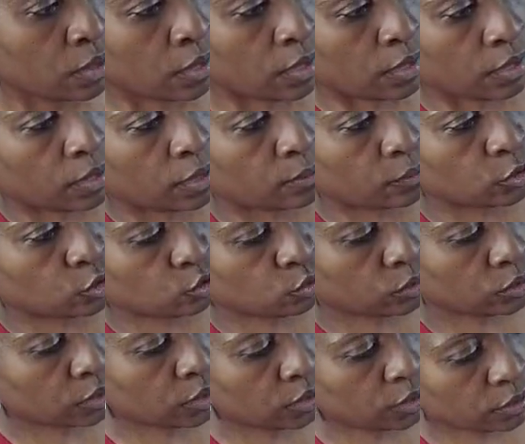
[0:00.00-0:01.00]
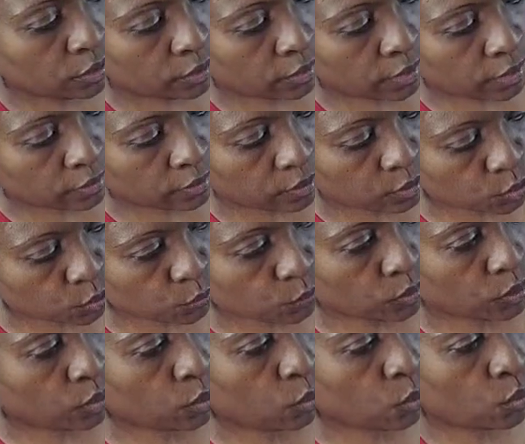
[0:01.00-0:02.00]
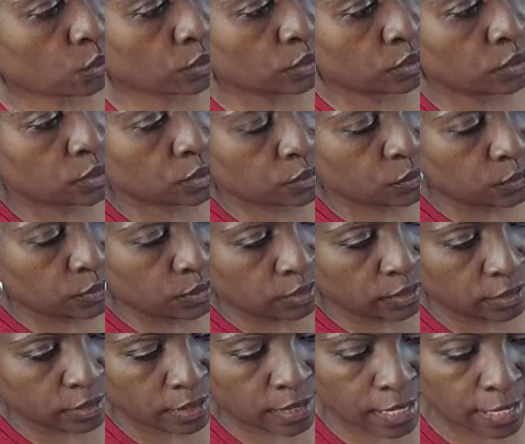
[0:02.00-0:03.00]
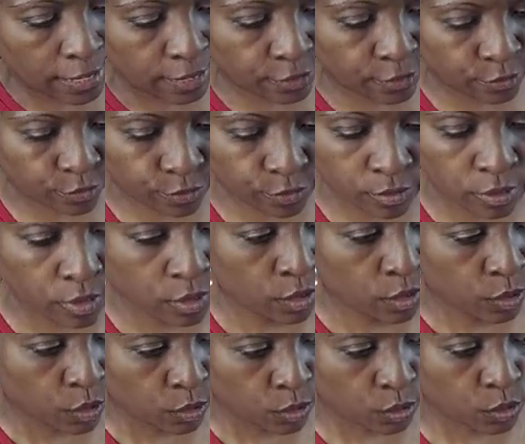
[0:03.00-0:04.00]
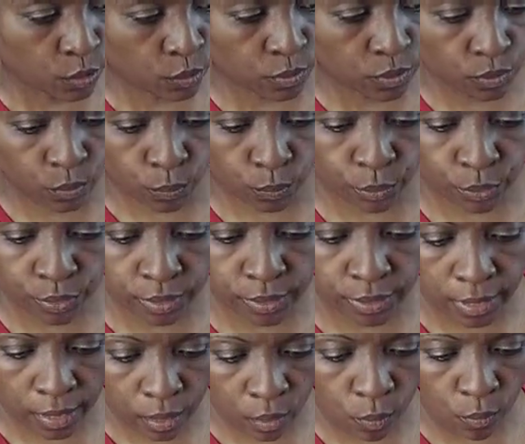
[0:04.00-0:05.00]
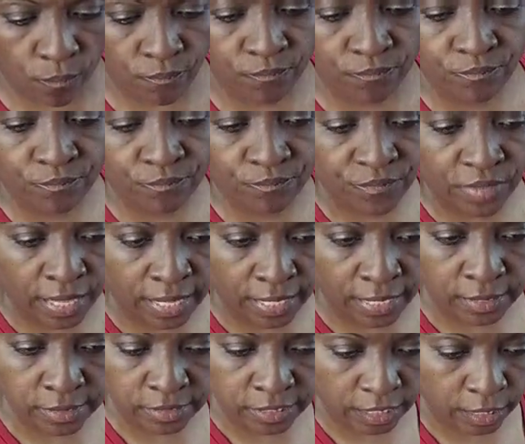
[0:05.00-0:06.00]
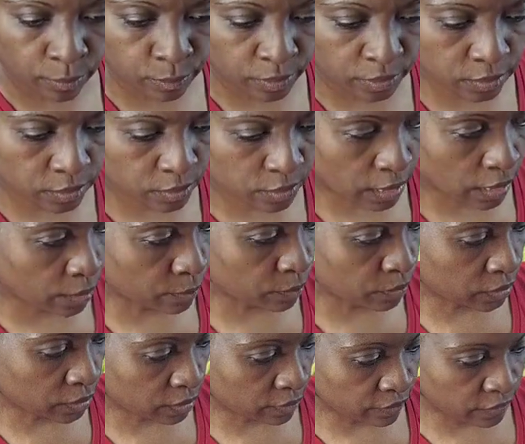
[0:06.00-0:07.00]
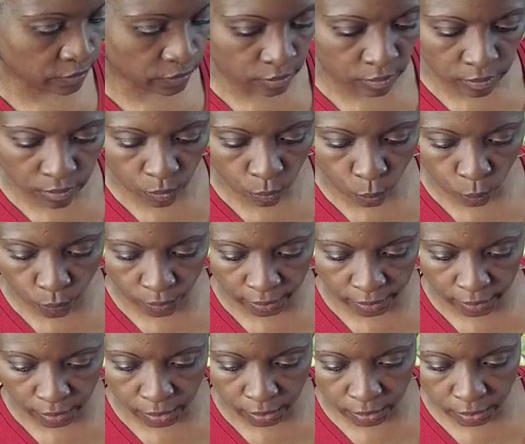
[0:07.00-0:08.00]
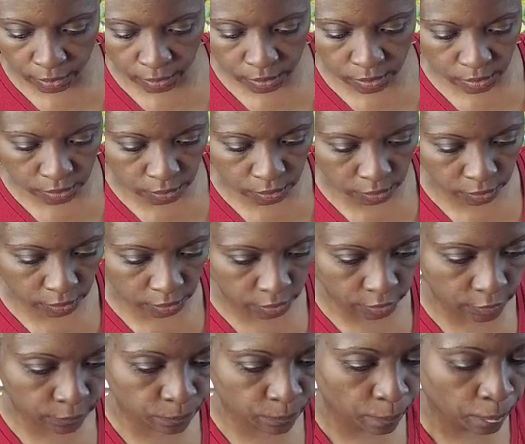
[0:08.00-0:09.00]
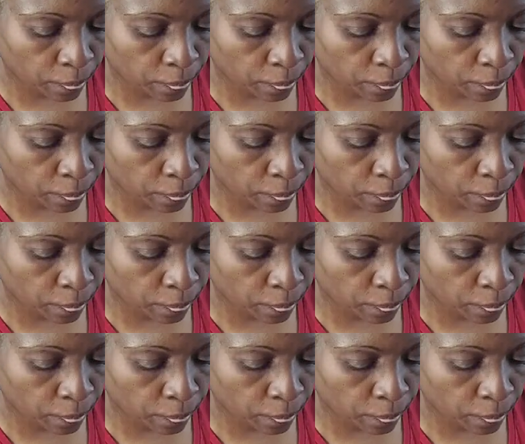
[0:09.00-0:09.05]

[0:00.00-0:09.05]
I got my truck here. I got this one lower, this one a little higher. So it's working out fantabulous. I'm loving the way it's looking.